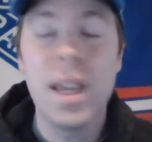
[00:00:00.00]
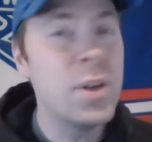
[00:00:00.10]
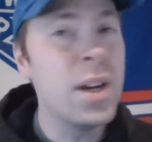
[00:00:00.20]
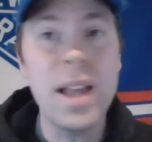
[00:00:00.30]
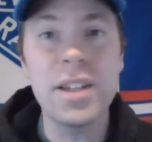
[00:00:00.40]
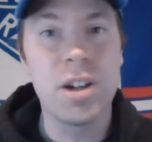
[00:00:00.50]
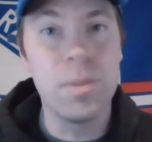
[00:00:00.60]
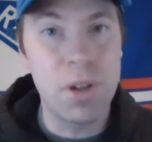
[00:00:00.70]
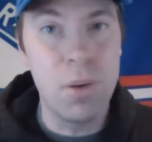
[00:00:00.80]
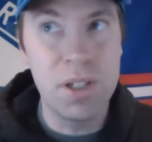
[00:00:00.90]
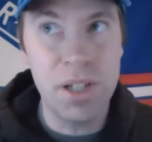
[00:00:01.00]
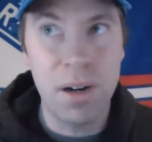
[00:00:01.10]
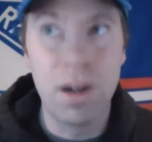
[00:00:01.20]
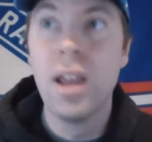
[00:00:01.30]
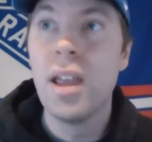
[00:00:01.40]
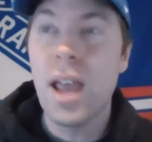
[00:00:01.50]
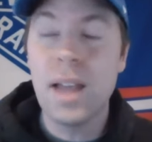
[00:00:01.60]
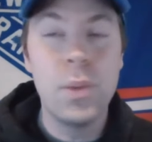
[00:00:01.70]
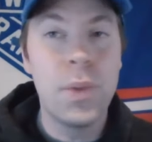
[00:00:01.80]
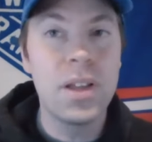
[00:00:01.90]
And you hear that term, tone setter,
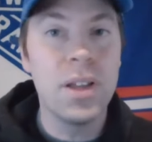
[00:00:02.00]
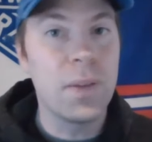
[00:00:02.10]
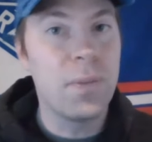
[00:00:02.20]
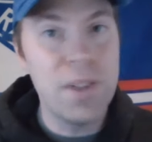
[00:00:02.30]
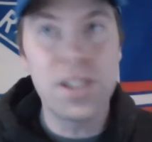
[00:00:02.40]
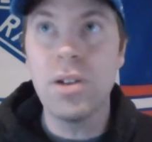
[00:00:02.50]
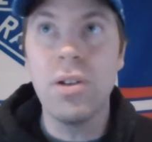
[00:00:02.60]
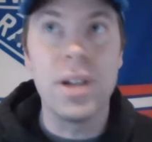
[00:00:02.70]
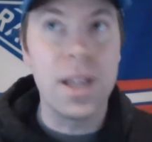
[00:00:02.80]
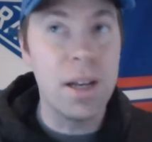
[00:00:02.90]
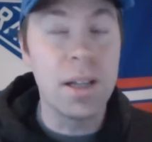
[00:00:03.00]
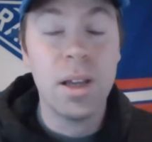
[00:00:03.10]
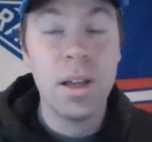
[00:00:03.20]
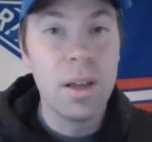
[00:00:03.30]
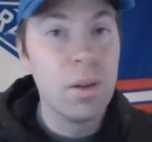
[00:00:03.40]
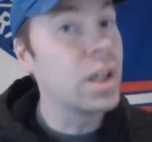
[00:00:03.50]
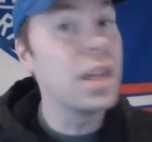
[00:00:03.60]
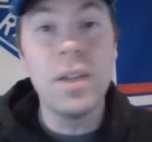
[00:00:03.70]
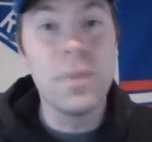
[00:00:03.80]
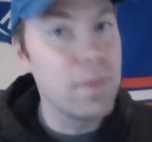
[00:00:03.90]
and you think, like, physical and hitting. Look,
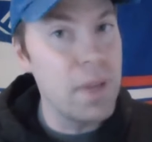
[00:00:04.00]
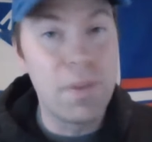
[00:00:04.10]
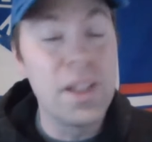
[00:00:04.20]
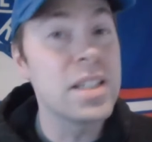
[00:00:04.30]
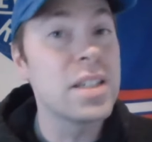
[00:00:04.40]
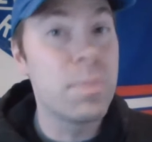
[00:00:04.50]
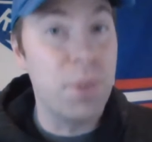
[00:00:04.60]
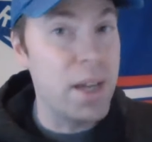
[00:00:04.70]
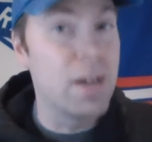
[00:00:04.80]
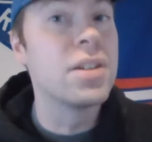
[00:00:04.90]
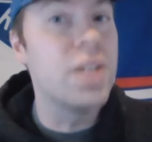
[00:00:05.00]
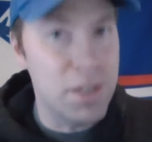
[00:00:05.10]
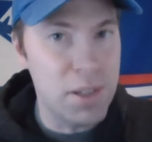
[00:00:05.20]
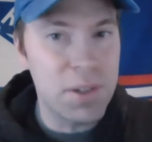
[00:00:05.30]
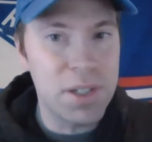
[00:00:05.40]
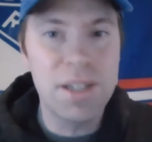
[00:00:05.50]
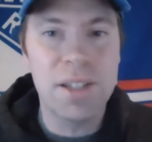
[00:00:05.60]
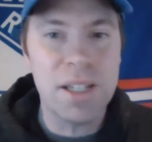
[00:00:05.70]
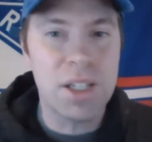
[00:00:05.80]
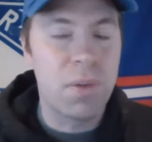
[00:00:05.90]
if this player does those
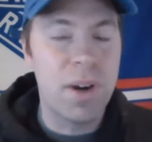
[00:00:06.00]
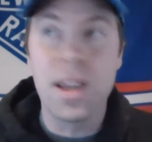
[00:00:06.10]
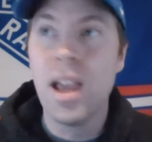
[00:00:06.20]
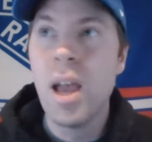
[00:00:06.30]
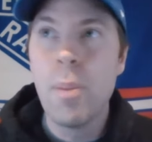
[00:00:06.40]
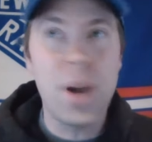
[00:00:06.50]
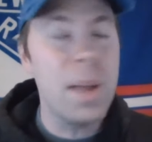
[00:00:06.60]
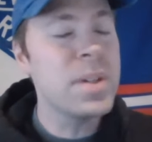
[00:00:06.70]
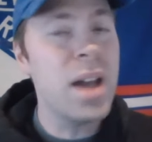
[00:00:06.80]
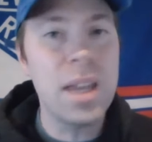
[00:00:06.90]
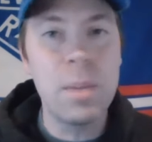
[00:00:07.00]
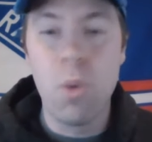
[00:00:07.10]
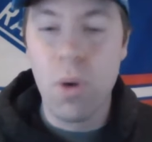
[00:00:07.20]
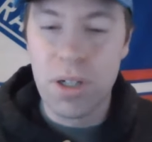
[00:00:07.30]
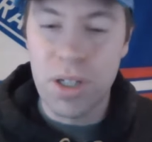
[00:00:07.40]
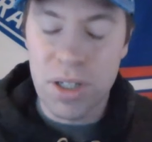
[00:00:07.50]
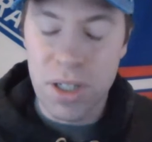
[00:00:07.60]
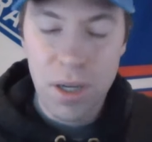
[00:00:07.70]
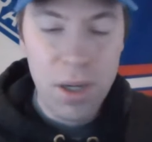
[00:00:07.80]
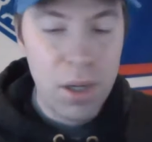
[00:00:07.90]
things, that's great. But I'm talking more
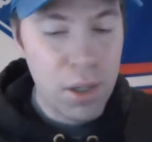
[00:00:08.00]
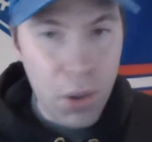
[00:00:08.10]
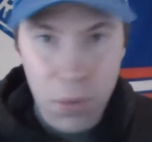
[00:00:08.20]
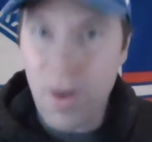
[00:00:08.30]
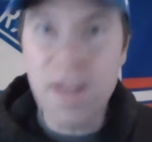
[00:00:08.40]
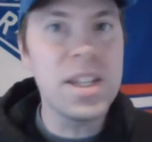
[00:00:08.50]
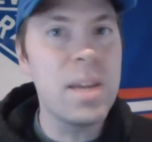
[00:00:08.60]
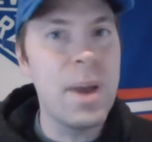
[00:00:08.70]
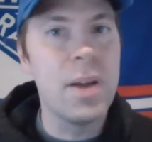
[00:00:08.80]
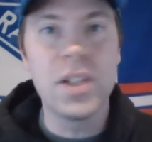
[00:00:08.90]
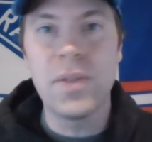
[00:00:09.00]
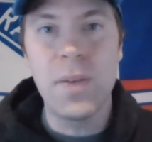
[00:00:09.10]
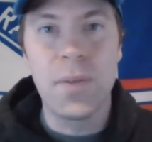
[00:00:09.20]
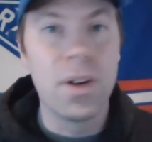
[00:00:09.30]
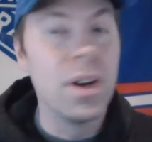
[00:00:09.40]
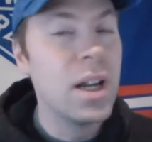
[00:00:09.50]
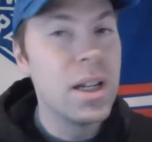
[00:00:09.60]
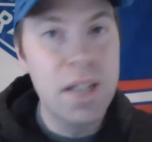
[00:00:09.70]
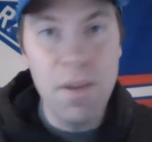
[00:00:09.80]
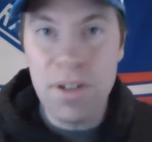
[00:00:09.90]
just crazy amounts of effort,
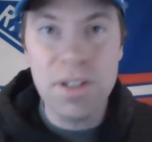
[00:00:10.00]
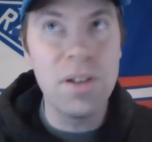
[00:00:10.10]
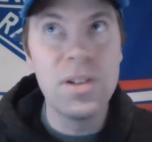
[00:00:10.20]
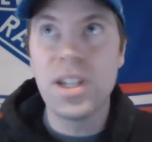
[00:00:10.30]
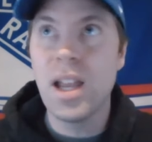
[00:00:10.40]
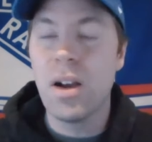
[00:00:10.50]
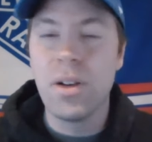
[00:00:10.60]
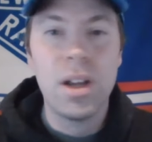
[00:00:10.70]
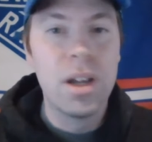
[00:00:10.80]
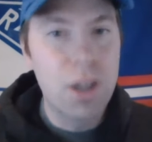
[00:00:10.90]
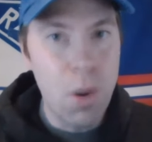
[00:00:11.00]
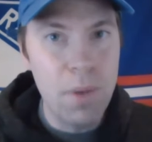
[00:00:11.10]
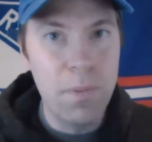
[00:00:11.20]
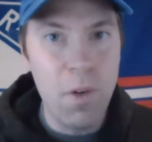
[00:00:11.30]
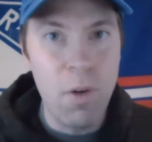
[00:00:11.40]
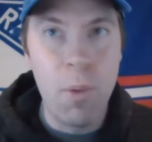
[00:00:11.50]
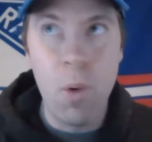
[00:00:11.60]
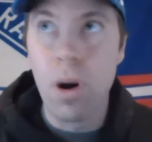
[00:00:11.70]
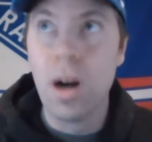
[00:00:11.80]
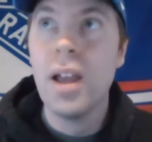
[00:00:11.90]
never slows down, going full
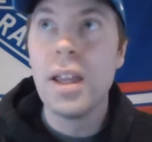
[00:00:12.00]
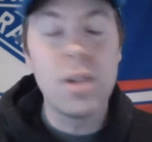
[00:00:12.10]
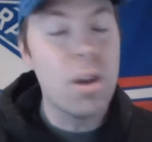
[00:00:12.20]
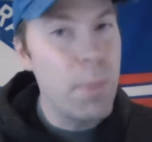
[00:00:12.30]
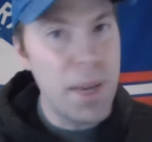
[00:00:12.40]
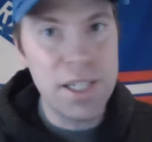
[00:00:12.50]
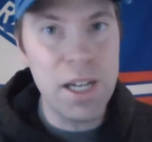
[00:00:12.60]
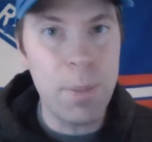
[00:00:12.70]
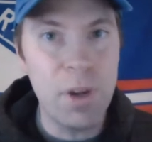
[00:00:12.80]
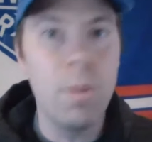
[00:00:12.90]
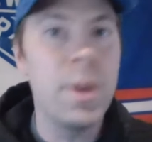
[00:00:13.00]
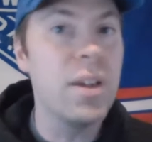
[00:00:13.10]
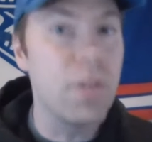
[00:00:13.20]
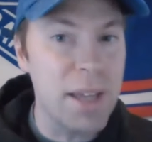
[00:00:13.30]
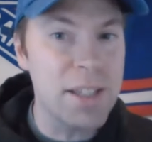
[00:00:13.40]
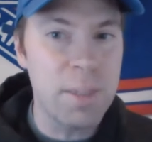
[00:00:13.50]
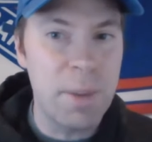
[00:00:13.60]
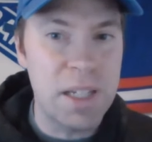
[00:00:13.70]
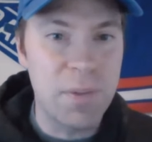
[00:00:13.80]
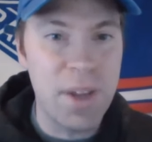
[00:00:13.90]
bore. You know, he'll mix it up a little bit. He'll get in
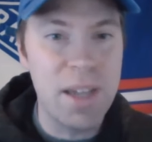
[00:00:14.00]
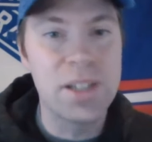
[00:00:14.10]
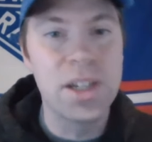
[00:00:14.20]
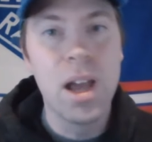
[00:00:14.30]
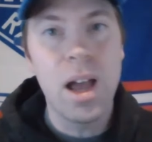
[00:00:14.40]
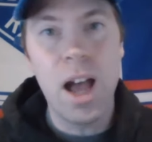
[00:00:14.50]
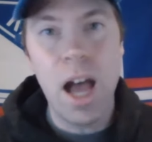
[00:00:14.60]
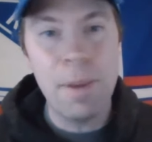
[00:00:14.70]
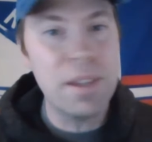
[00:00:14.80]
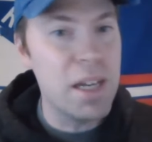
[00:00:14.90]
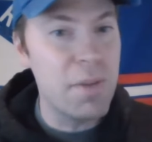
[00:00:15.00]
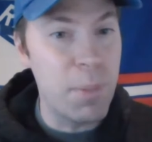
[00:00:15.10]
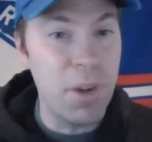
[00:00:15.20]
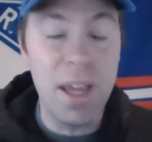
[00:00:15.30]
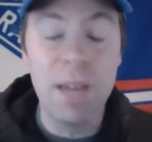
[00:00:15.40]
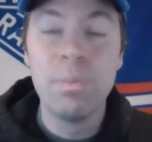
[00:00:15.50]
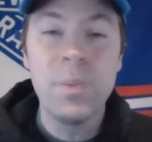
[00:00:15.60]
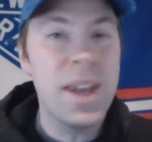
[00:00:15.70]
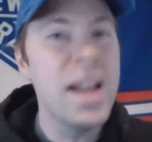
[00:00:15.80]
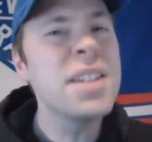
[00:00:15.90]
somebody's face at the end of a play.
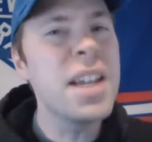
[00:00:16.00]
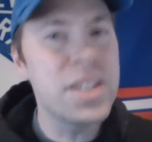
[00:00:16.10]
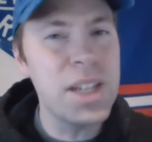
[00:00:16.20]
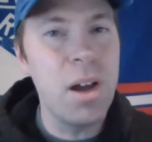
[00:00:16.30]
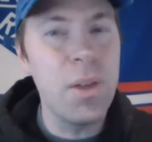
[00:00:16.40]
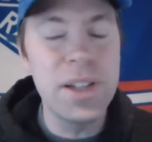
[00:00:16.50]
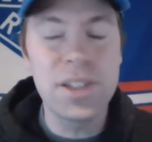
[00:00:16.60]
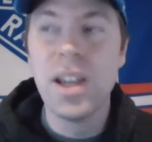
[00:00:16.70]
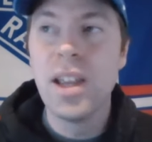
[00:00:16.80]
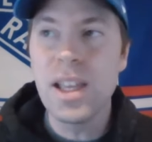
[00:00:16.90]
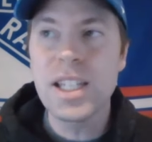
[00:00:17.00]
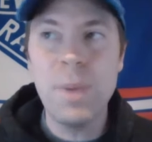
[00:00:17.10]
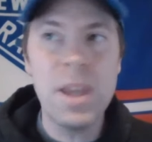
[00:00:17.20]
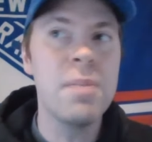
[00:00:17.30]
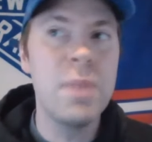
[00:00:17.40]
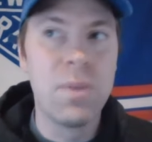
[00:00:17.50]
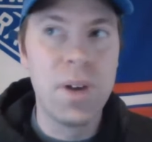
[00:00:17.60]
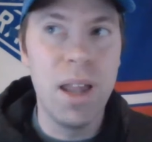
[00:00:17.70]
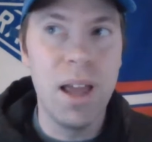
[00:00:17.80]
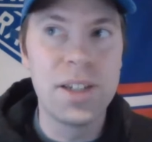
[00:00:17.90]
And as I say all this, it's making me
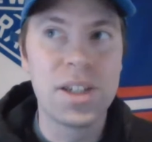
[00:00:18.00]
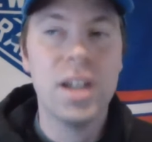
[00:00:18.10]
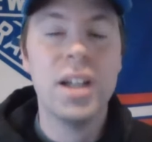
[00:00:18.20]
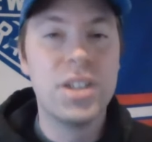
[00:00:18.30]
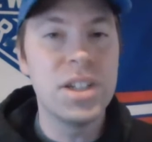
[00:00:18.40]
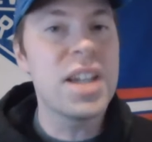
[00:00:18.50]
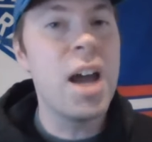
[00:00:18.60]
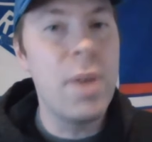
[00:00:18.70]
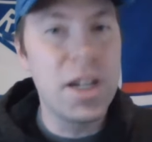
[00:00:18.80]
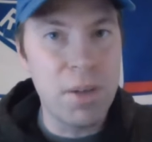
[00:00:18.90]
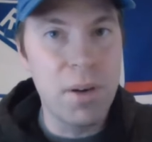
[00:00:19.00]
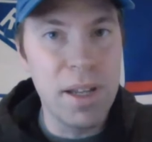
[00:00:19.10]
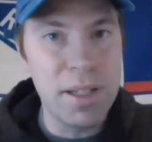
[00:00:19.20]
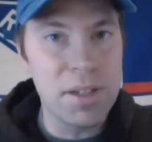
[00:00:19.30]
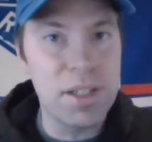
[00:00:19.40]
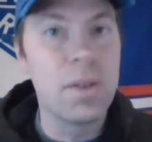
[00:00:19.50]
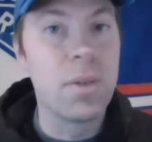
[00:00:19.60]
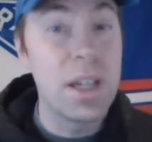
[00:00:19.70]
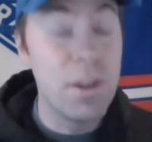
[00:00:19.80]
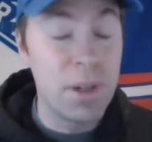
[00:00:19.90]
realize just how much I would like to see a
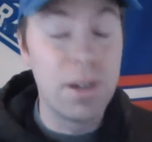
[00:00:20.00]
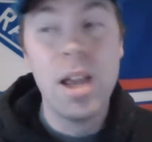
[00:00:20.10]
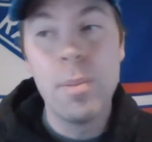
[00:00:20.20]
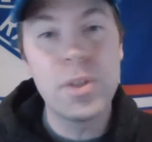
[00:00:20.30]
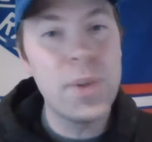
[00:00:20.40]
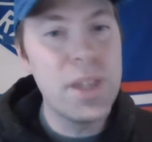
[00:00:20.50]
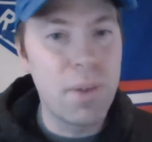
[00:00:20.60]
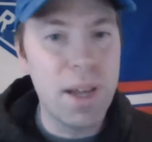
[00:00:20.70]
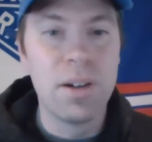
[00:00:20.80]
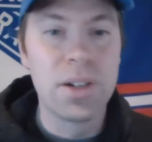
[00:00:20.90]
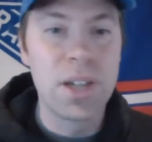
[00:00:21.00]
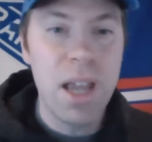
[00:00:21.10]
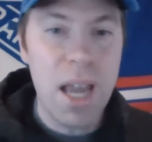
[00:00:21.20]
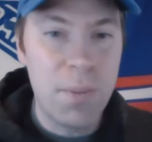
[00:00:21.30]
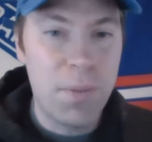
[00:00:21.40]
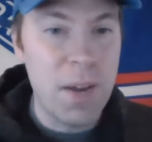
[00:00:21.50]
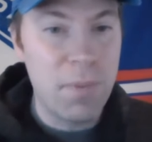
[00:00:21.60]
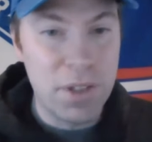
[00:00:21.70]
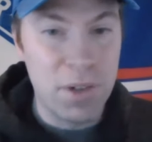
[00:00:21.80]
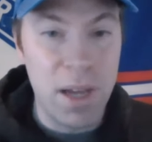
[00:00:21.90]
reunion between the Rangers and
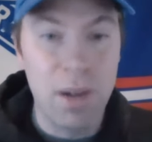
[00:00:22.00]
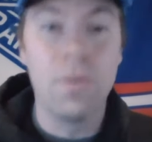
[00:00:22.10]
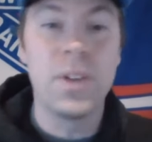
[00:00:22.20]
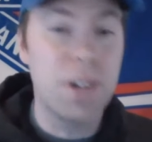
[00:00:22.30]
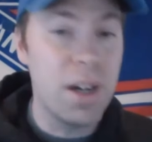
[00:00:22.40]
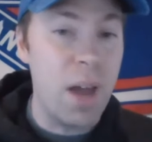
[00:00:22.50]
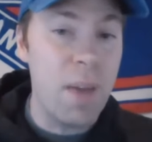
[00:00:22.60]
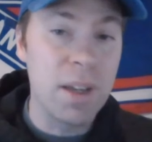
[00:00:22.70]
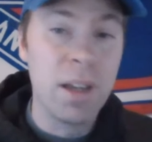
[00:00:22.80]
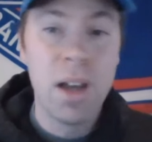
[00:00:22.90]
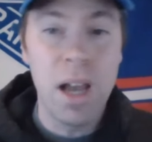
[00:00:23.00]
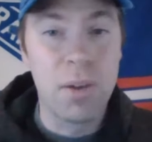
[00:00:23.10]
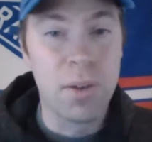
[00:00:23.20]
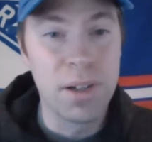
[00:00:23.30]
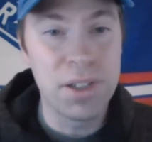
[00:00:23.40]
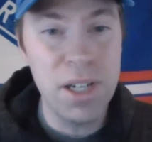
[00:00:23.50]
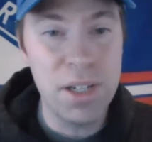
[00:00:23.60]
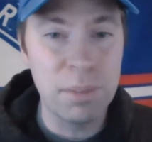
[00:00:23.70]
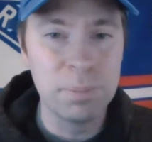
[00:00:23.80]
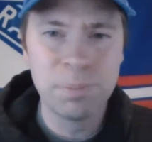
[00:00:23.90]
Frank Vatrano. Vatrano having a career
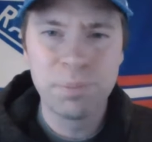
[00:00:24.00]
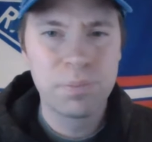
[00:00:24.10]
season.